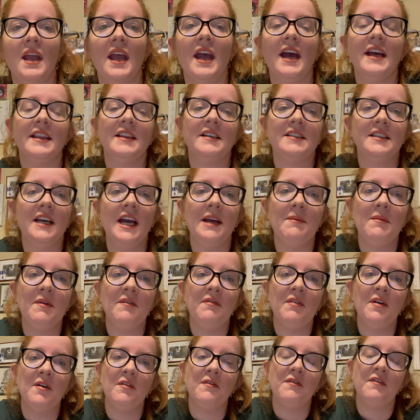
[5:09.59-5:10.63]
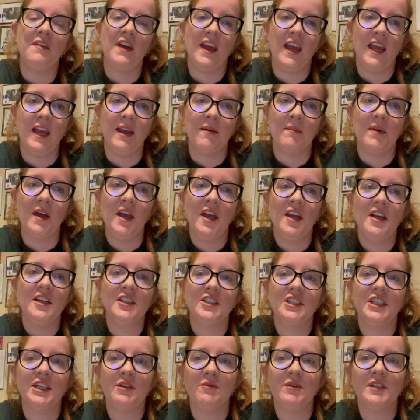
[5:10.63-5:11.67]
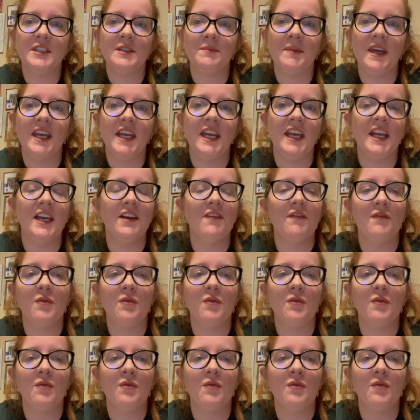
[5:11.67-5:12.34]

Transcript: At the time of her fame, she was making